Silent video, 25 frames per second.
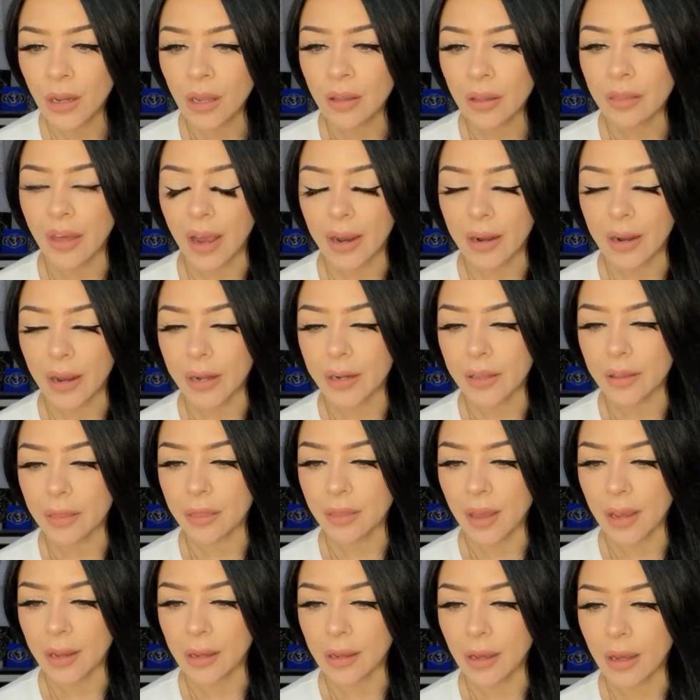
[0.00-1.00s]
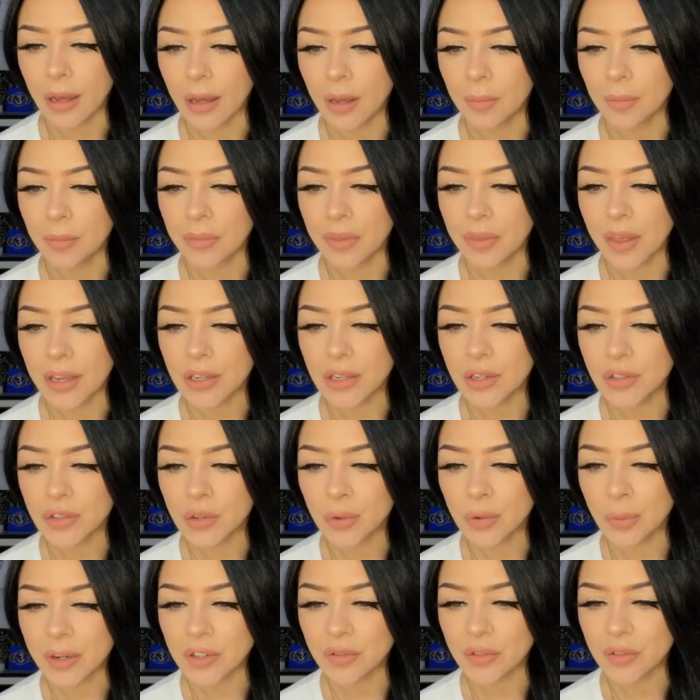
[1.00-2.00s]
That kind of thing. Thank you
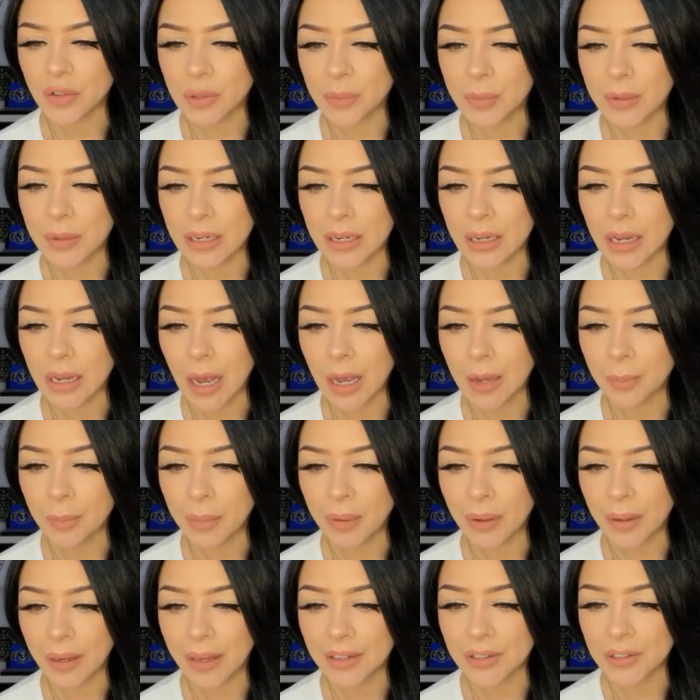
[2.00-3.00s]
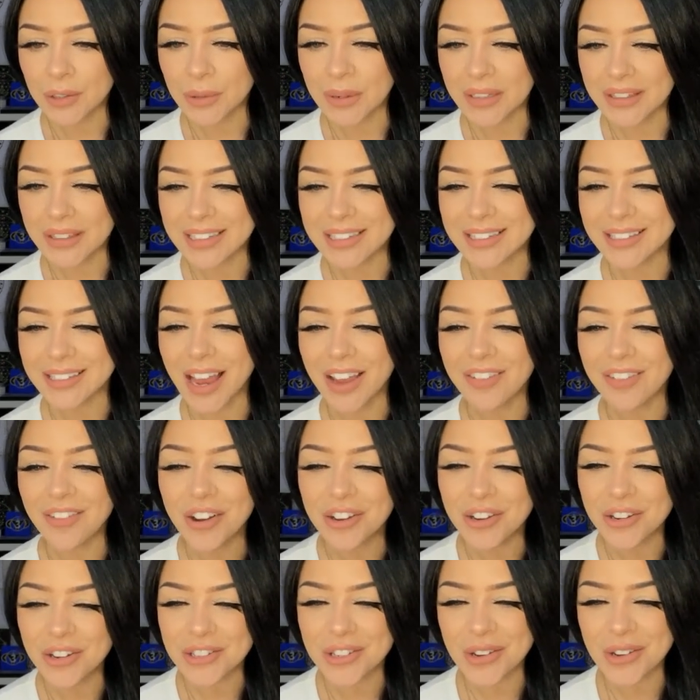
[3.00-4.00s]
so much for speaking up and doing this
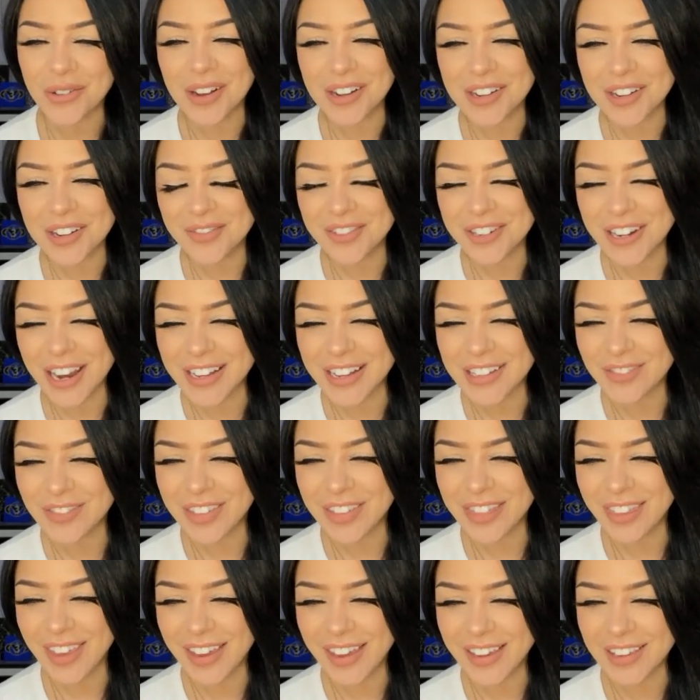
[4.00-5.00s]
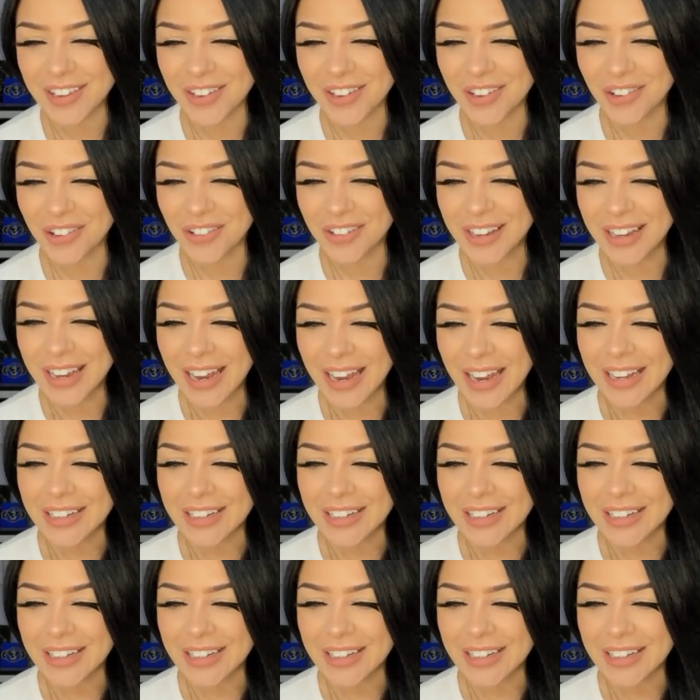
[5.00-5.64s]
live. Oh, you're so welcome, Jasmine. Thank you.